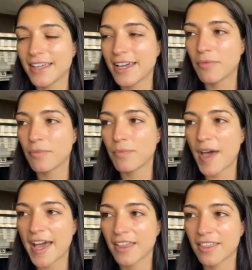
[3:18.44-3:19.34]
that
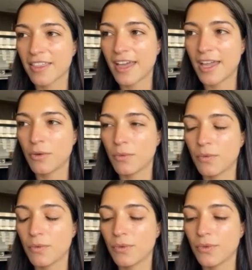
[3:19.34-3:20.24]
back then
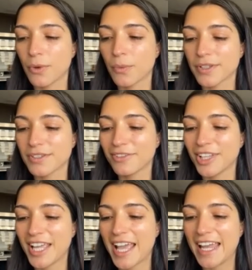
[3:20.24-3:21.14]
there wasn't
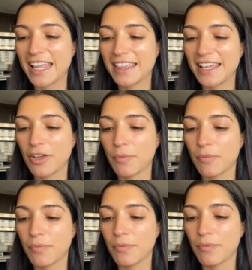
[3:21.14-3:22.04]
really anything
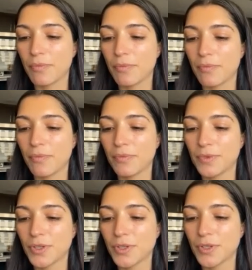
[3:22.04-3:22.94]

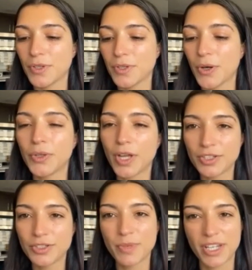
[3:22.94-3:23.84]
to hold
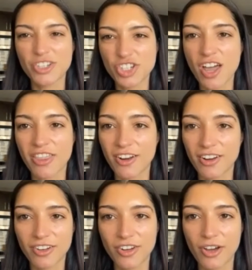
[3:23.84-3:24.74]
on to but each
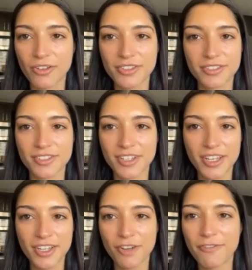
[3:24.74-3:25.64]
other, because
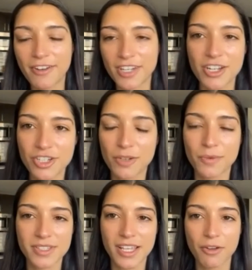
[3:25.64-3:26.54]
your foundation
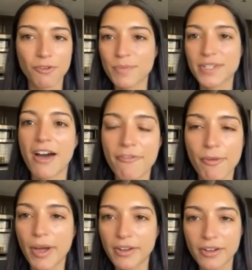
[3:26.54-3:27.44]
was like ripped out
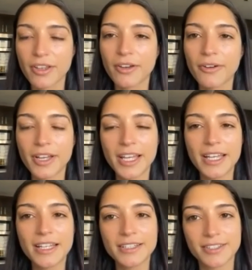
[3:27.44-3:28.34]
from under you.
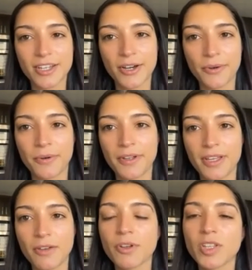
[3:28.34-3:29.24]
So
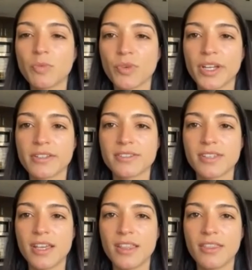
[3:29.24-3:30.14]
it really
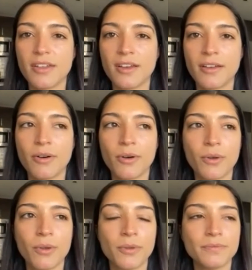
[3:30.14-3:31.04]
brings the
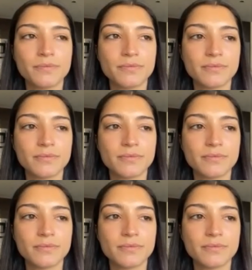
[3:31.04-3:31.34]
whole